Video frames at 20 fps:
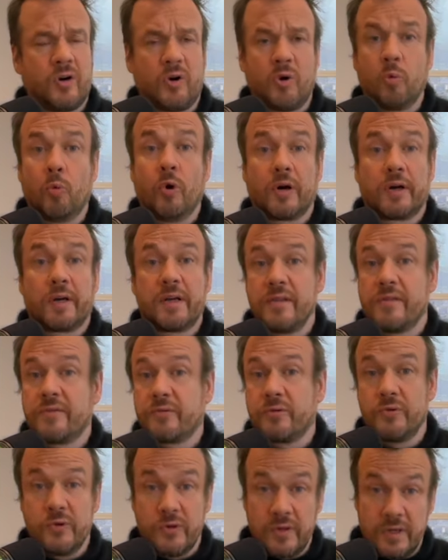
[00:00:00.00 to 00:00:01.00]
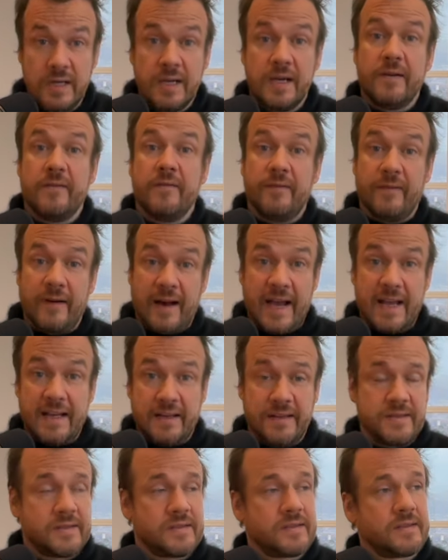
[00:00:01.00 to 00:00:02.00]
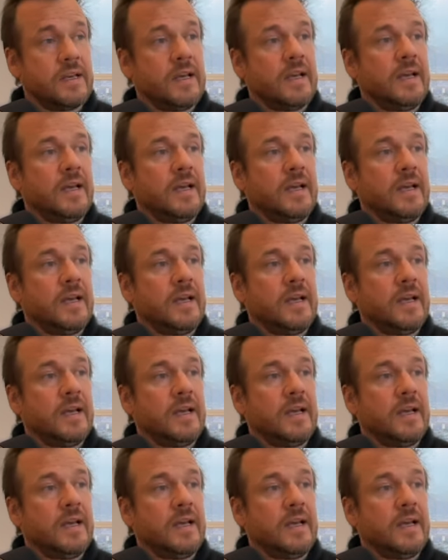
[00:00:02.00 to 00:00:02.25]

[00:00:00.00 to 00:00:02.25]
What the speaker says: or working through violence.